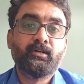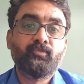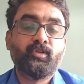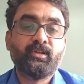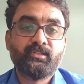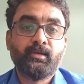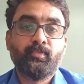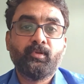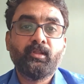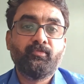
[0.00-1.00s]
For
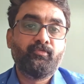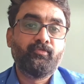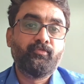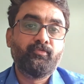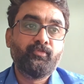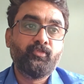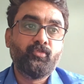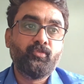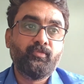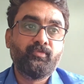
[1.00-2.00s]
example, if
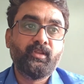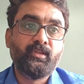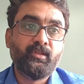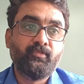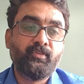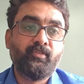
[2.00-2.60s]
we